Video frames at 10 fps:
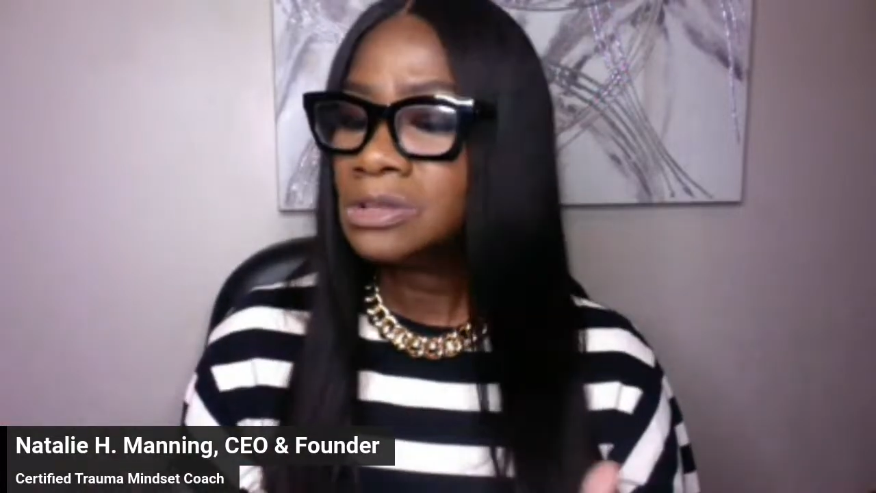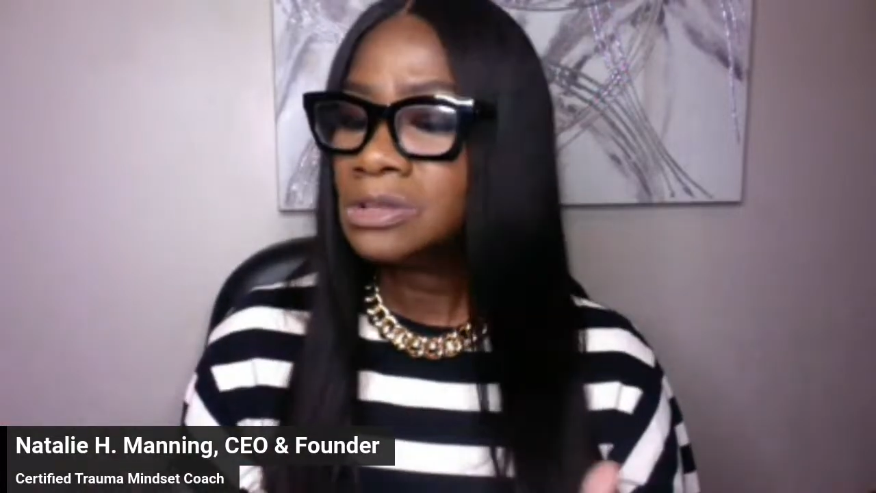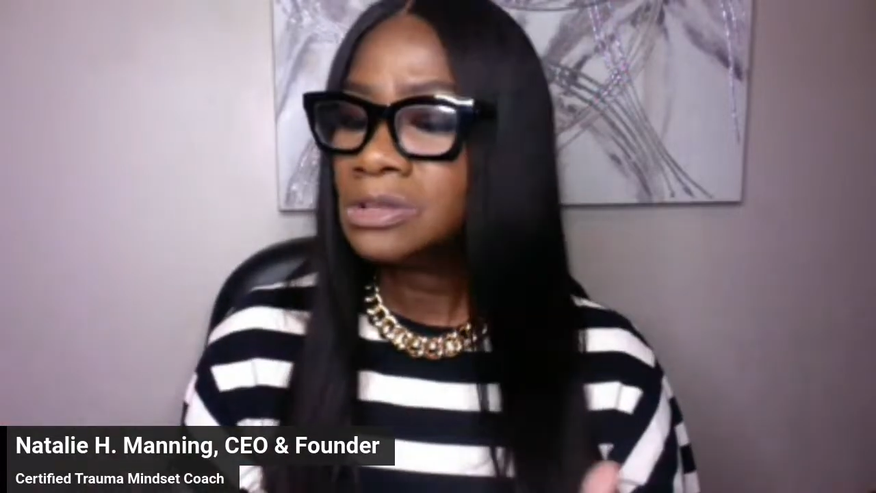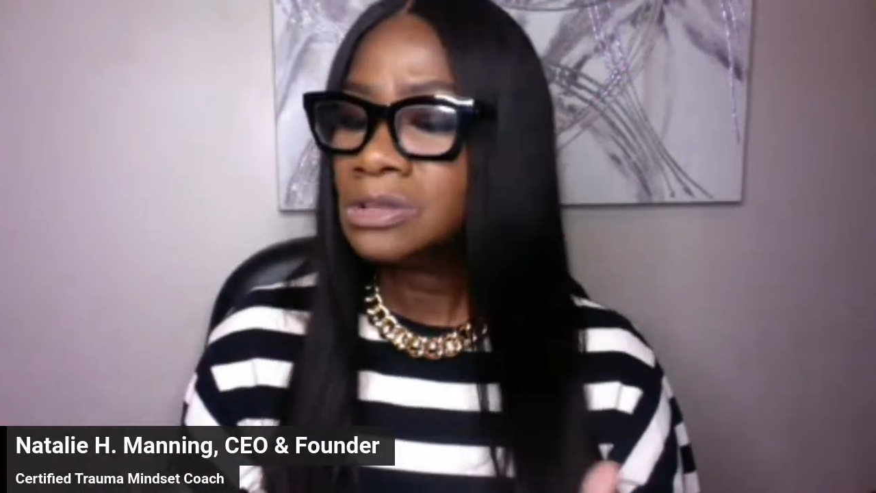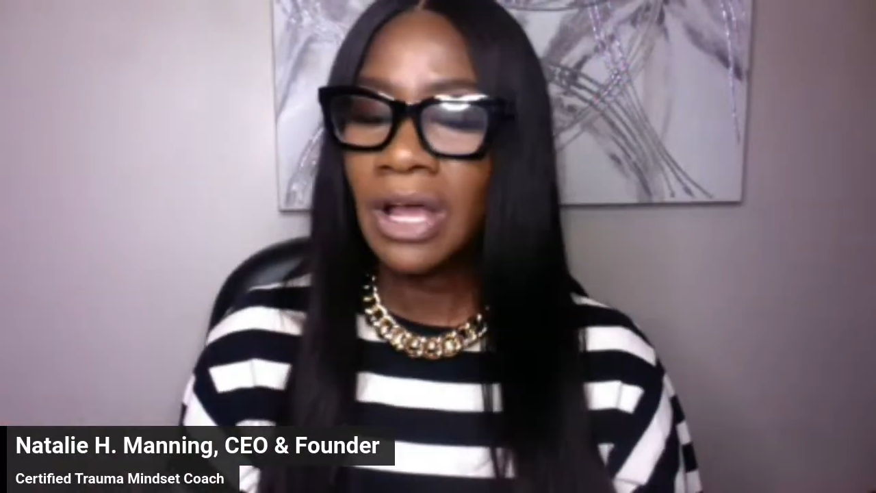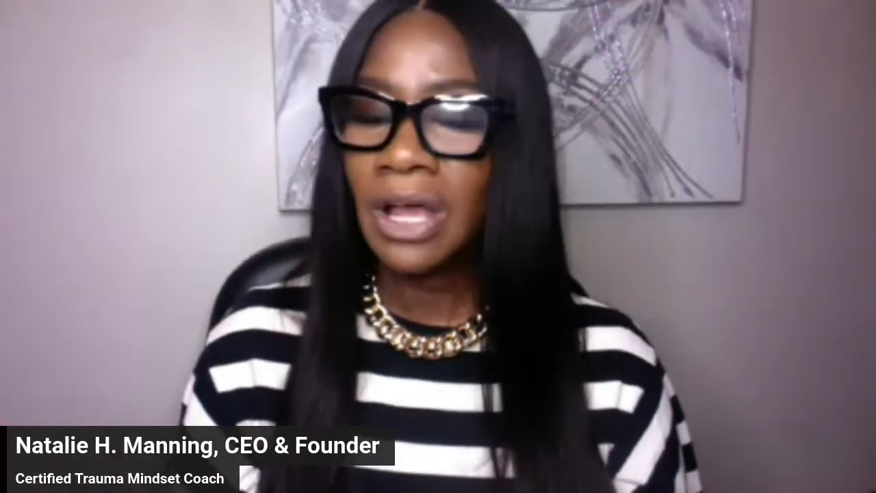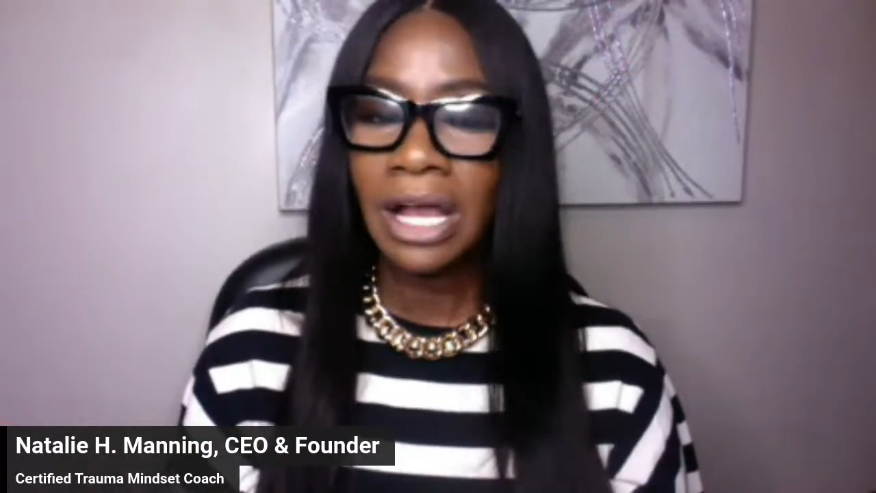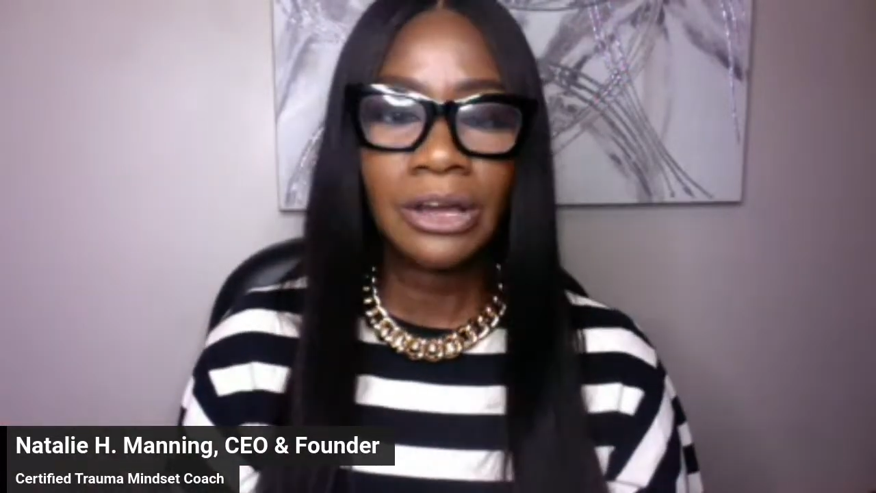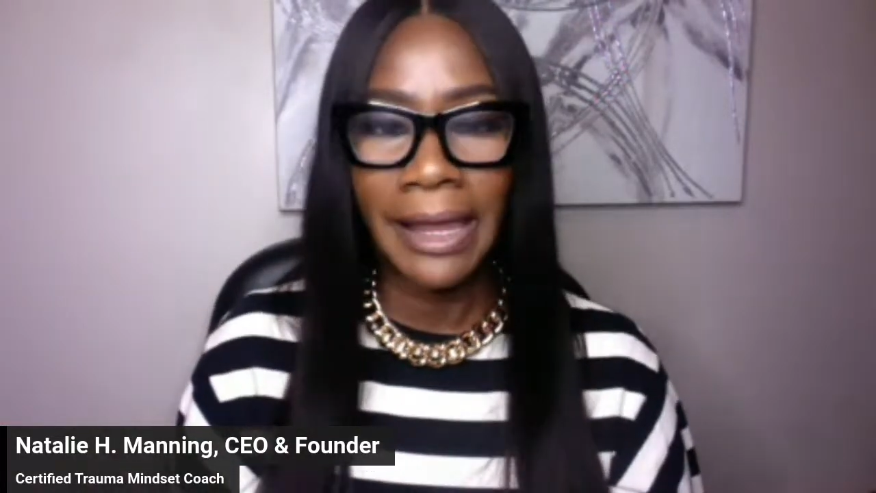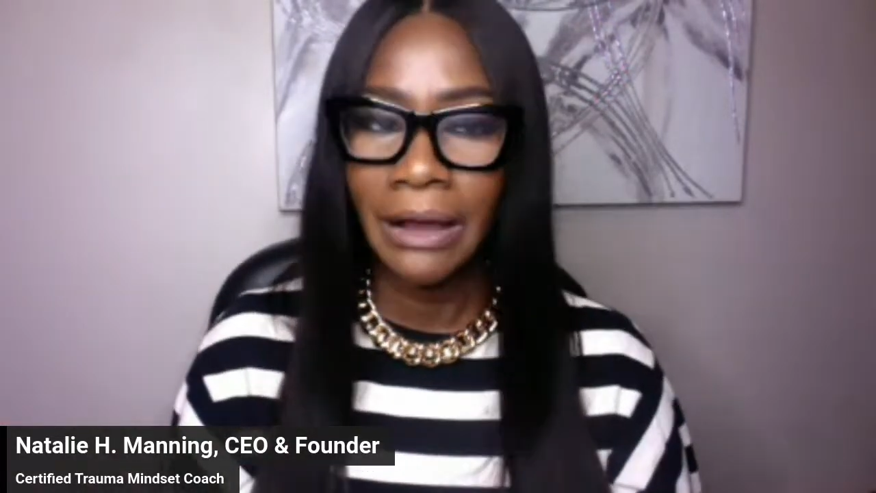So I
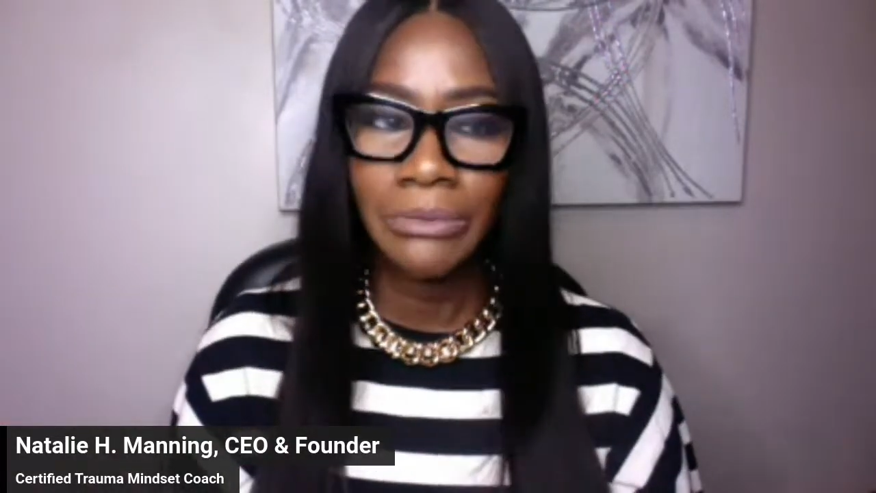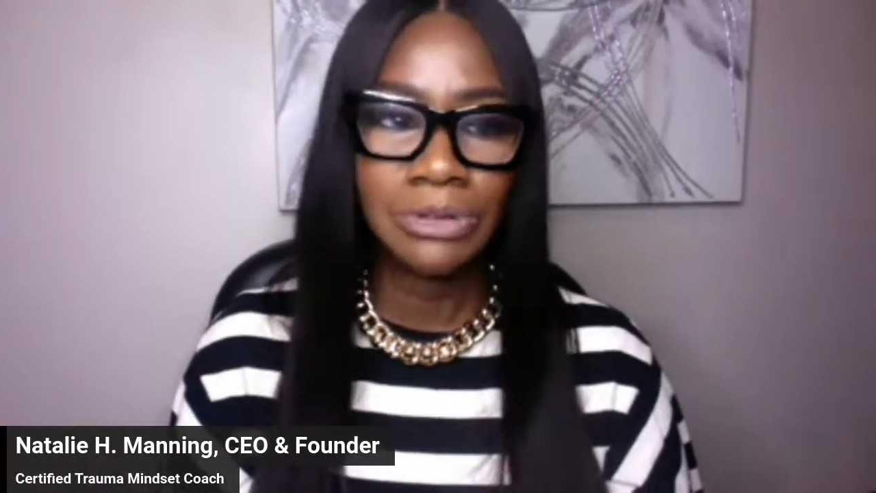couldn't wait. I